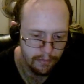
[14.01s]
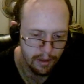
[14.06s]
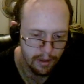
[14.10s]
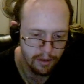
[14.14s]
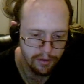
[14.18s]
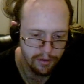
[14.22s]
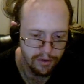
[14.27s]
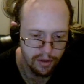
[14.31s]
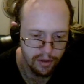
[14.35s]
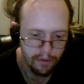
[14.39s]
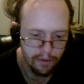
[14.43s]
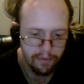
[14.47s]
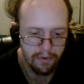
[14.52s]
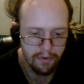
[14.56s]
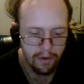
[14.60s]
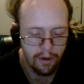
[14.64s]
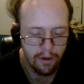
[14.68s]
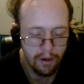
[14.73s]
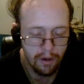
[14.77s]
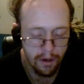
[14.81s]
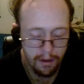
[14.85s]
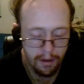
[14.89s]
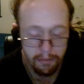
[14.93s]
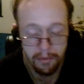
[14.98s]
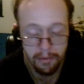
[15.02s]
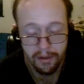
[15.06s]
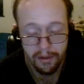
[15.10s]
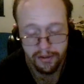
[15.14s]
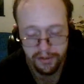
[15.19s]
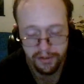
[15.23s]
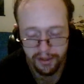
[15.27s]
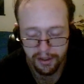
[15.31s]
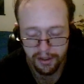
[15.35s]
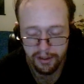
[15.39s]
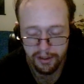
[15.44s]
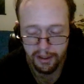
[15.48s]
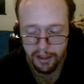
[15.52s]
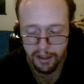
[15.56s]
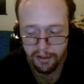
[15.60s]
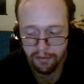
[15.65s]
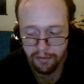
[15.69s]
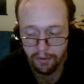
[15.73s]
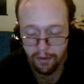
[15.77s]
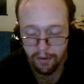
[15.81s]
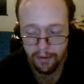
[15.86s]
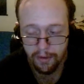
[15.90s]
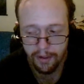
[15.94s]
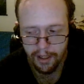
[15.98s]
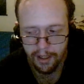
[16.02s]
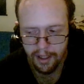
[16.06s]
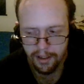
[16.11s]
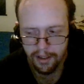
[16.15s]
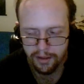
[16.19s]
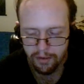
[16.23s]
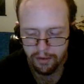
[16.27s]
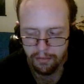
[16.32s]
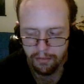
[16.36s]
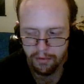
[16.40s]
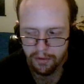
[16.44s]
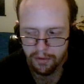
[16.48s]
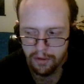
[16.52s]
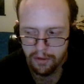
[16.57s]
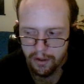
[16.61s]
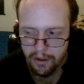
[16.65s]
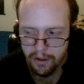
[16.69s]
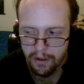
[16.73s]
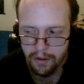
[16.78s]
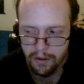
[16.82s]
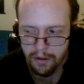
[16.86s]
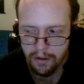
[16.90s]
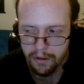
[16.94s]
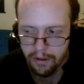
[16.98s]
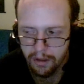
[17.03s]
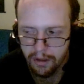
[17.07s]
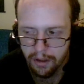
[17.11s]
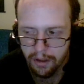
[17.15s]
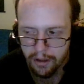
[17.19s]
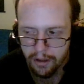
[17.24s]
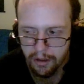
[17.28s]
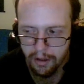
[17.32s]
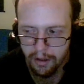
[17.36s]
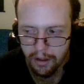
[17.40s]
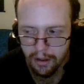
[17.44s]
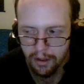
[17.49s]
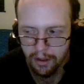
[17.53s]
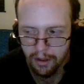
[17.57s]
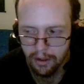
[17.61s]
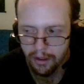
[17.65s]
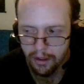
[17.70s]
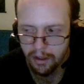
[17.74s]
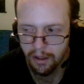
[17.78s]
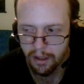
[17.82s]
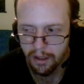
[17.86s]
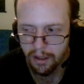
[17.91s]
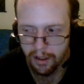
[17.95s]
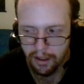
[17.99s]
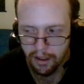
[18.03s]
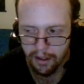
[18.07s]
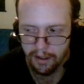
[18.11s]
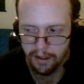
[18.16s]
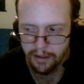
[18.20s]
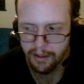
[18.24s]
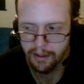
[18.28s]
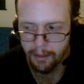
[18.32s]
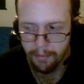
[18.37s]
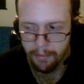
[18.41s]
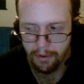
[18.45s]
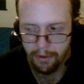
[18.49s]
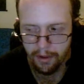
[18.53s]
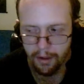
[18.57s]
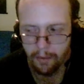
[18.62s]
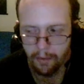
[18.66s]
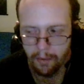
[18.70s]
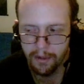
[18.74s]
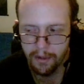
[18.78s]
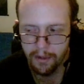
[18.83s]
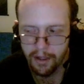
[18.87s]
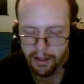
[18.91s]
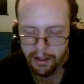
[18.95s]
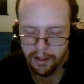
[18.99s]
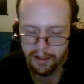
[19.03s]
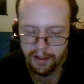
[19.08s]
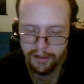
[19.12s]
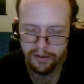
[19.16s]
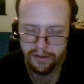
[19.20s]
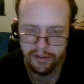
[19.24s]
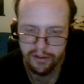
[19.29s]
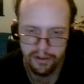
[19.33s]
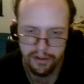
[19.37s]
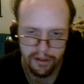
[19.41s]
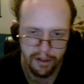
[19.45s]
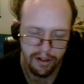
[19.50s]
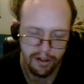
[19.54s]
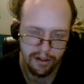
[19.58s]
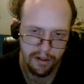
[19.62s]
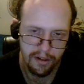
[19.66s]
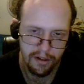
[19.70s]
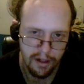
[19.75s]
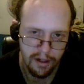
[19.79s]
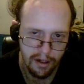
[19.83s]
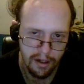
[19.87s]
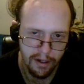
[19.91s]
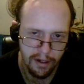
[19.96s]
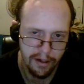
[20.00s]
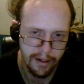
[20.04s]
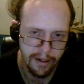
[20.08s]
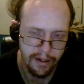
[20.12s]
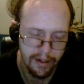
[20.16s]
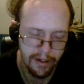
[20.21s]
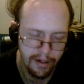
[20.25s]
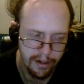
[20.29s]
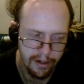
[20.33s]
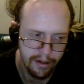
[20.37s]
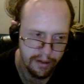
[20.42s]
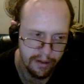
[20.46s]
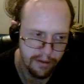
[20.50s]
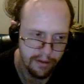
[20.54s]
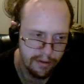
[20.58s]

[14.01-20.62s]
so far I've been successful and it hasn't returned. Typically when I get sick, I